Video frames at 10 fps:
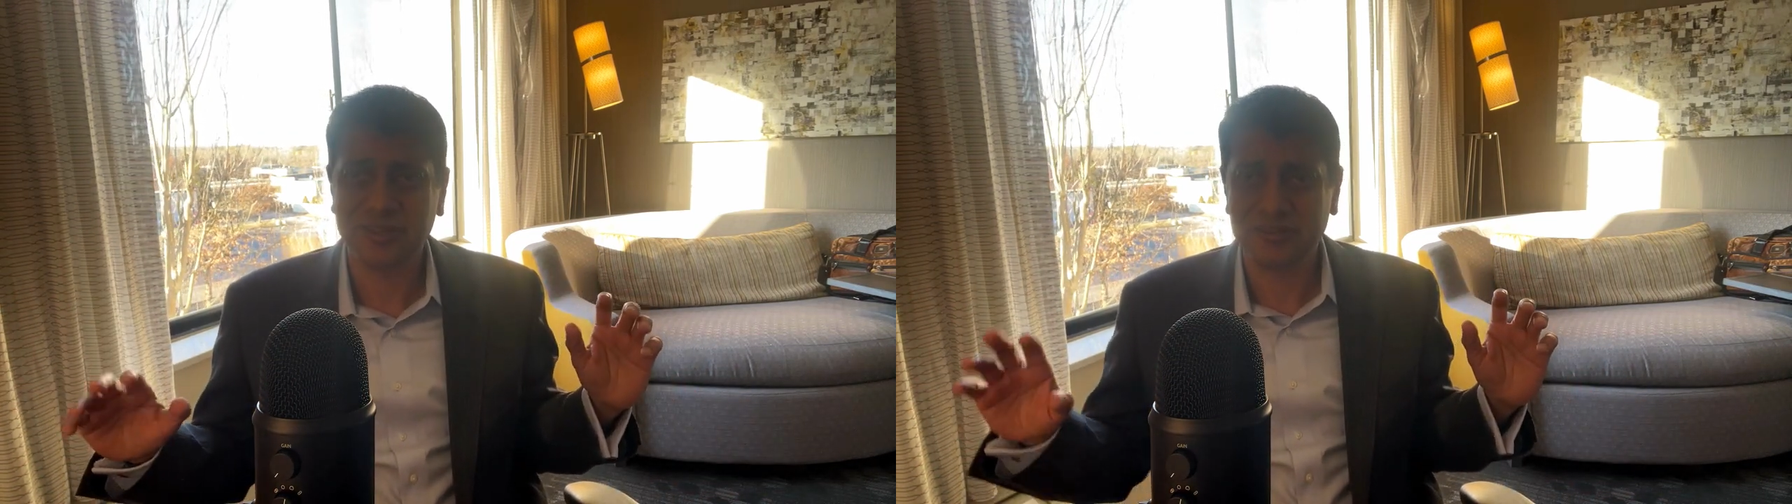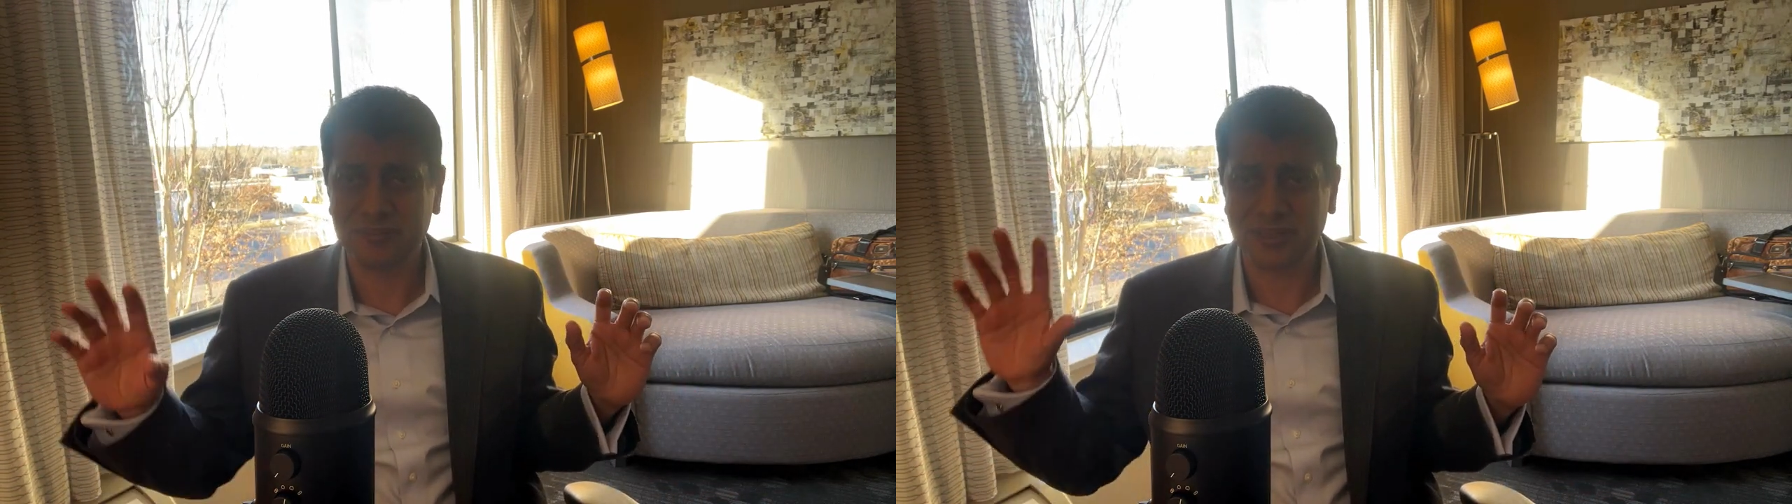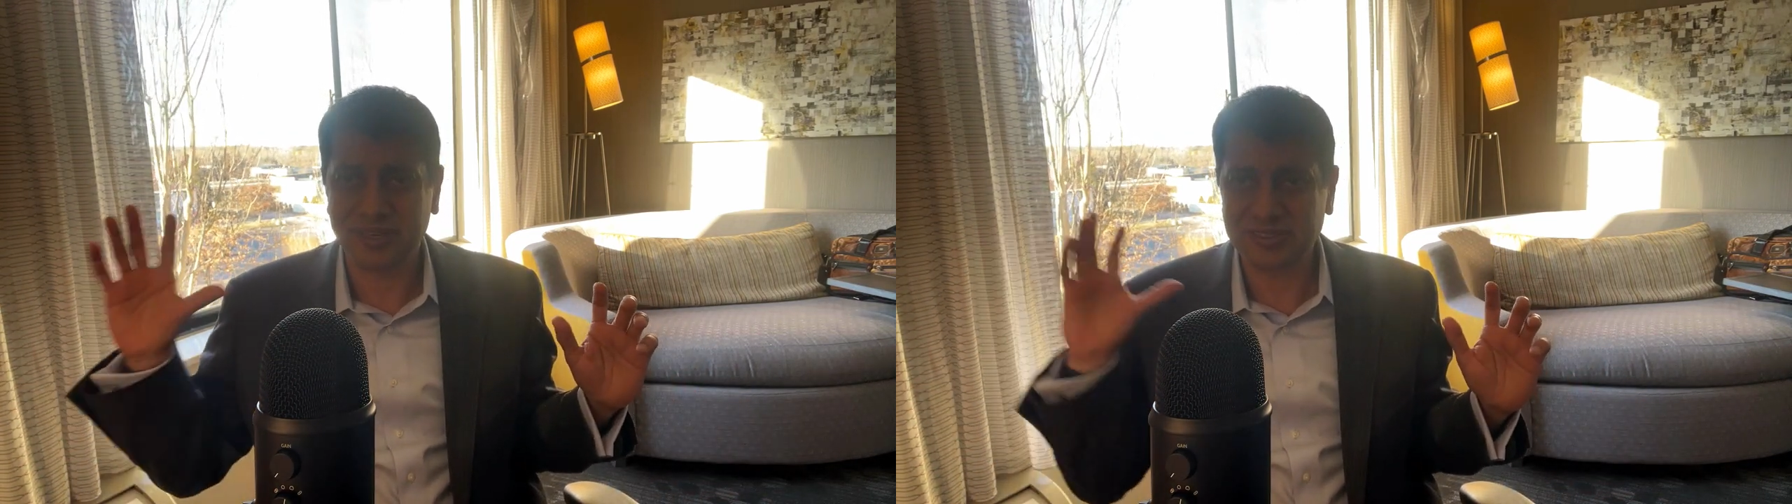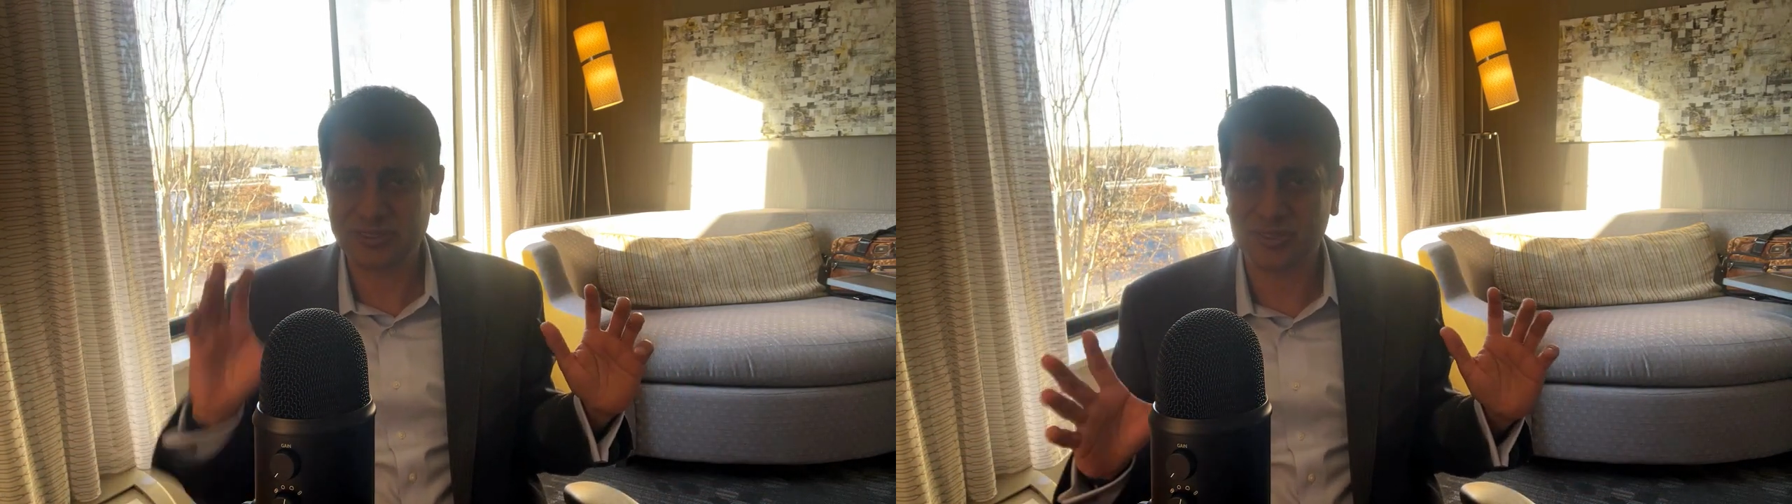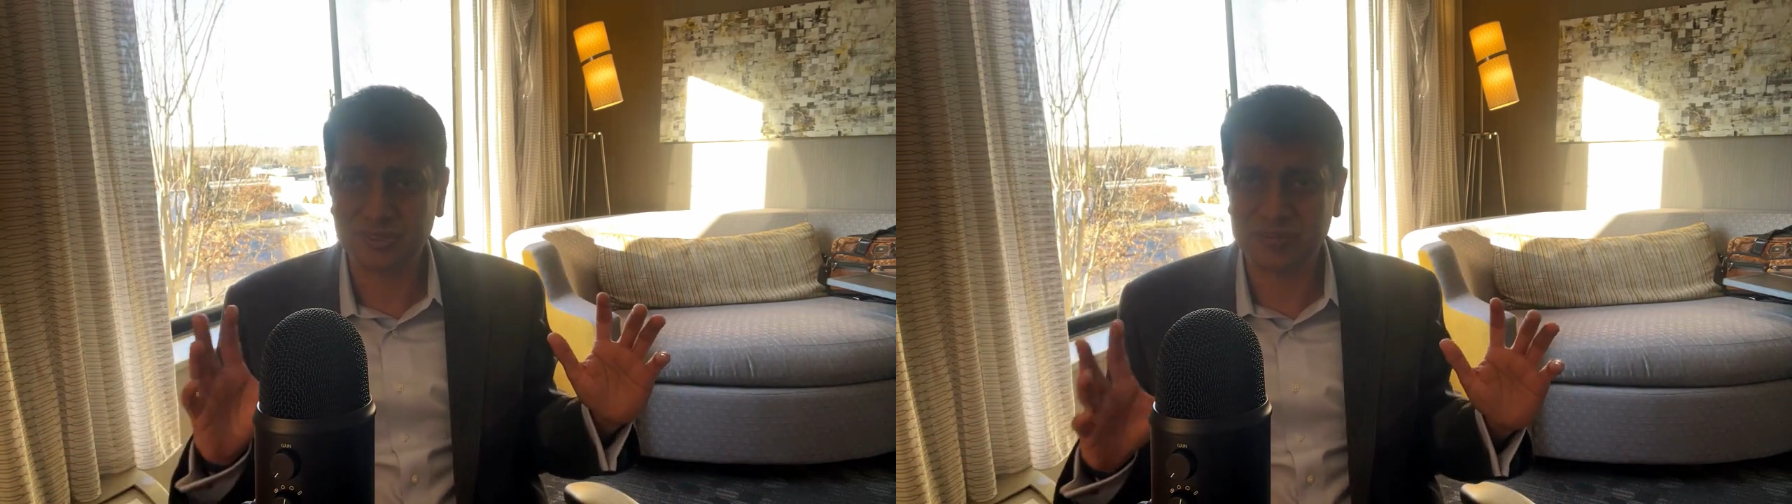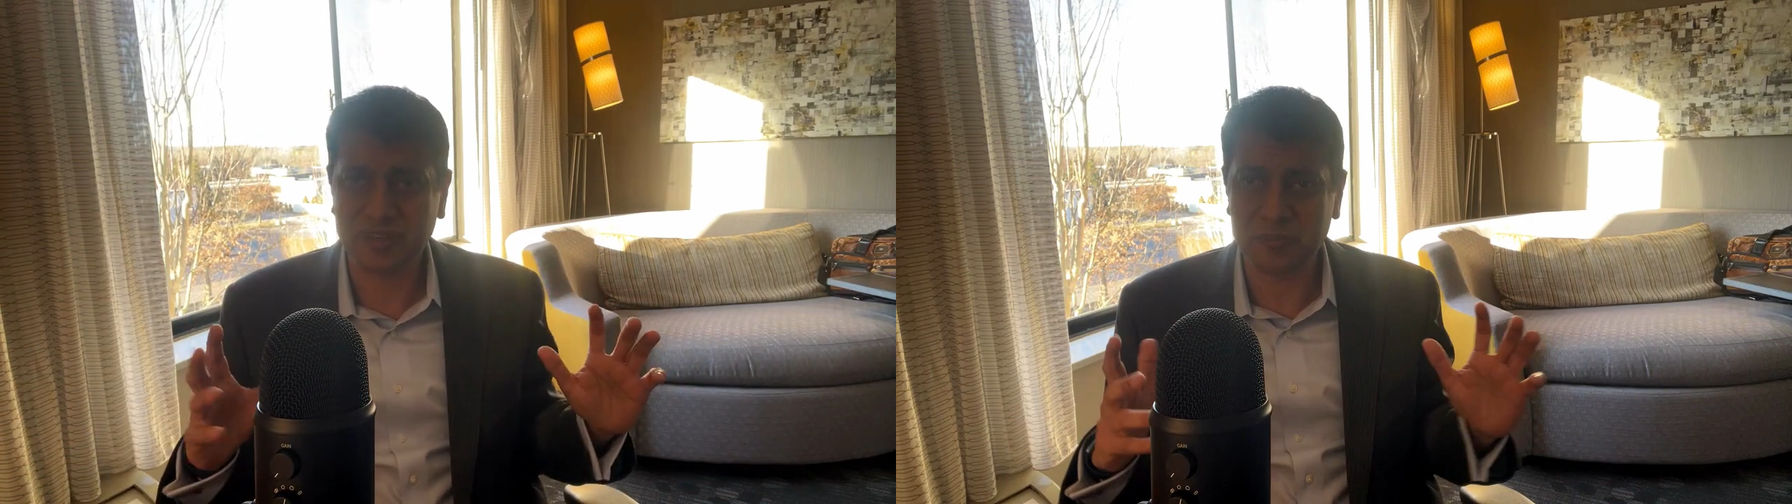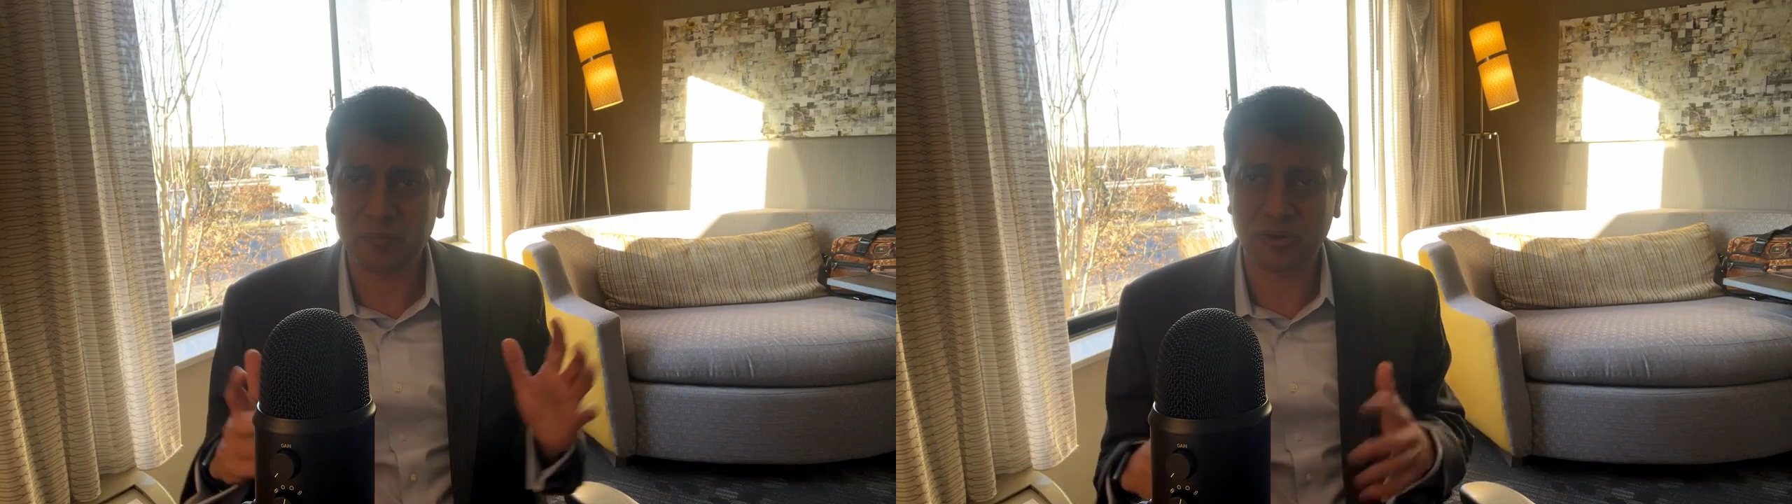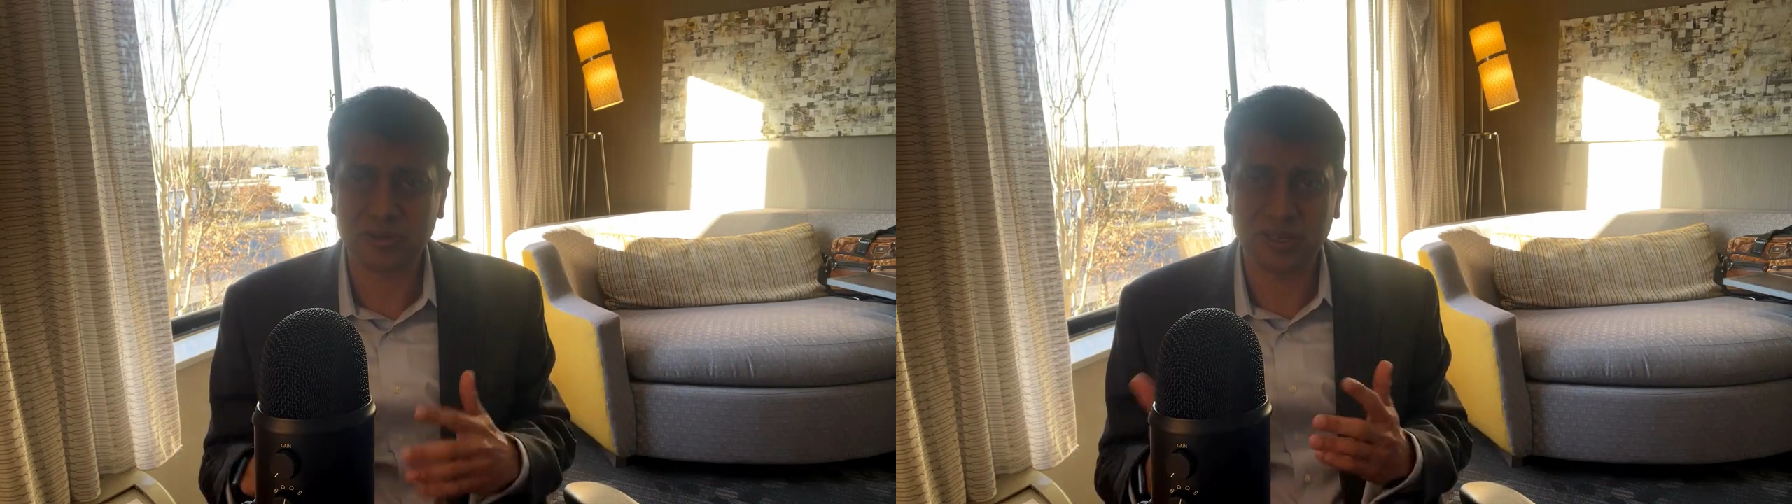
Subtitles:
but that's also a very important